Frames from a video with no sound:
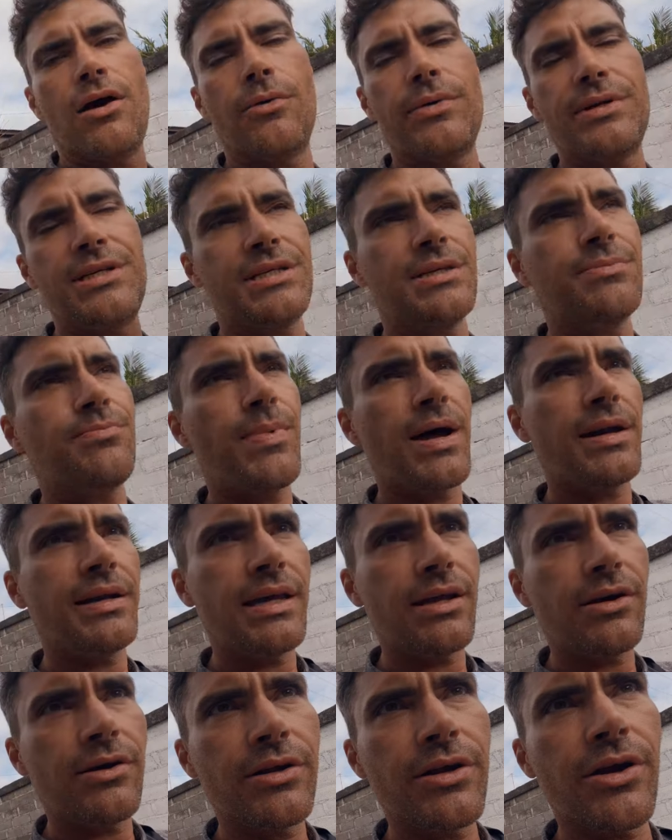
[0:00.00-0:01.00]
we're just about to
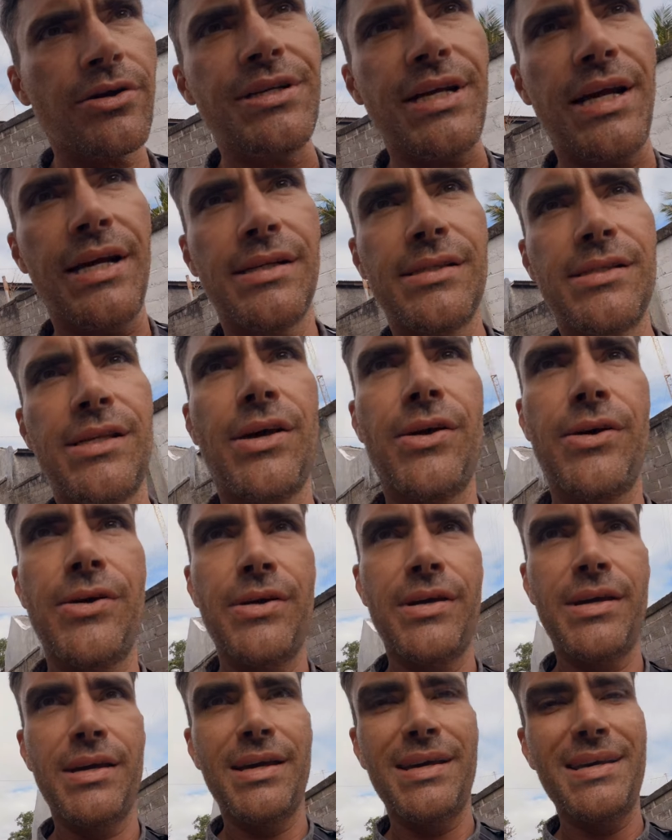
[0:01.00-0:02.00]
get on a Gojek. So
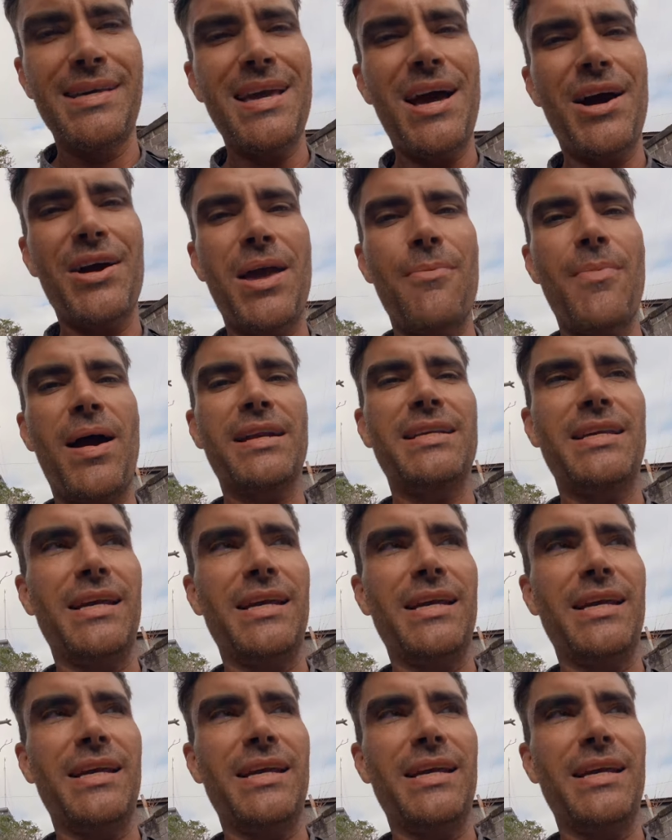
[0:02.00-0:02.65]
yeah, I'll get back